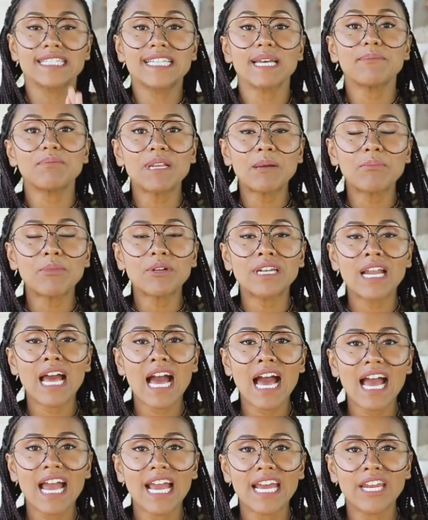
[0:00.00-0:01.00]
Tip number
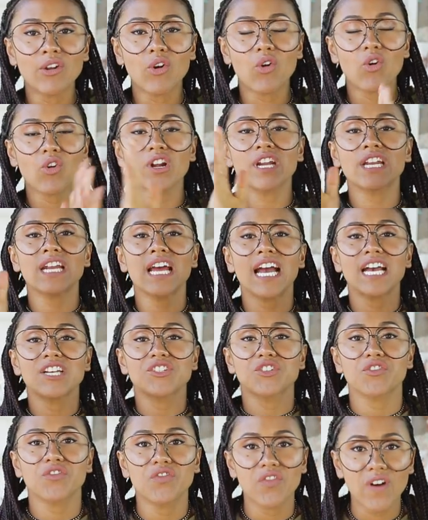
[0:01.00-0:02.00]
9,
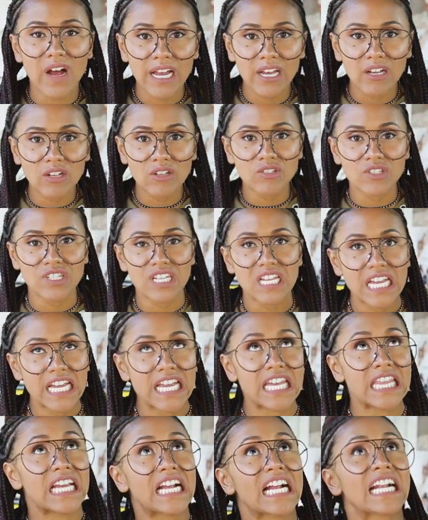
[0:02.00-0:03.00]
organize your files
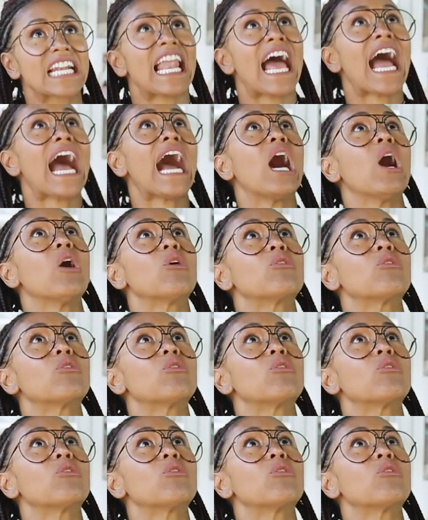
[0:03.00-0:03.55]
in the cloud.